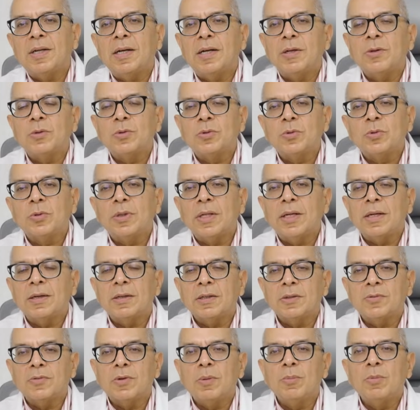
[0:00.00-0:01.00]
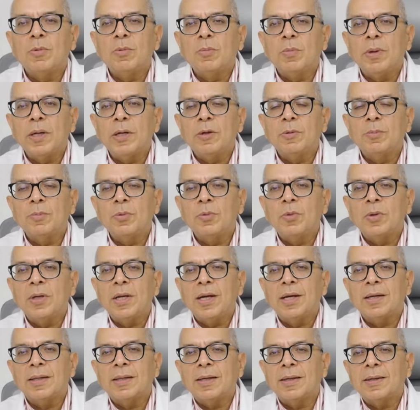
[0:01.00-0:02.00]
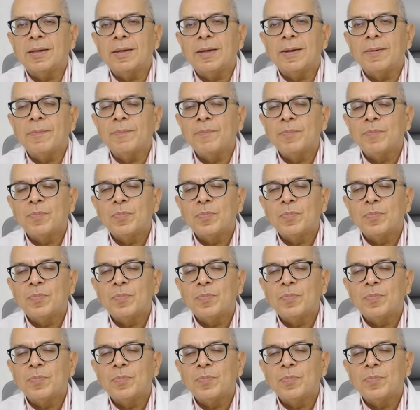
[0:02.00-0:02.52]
that used to take us from Mumbai to Pune at that time.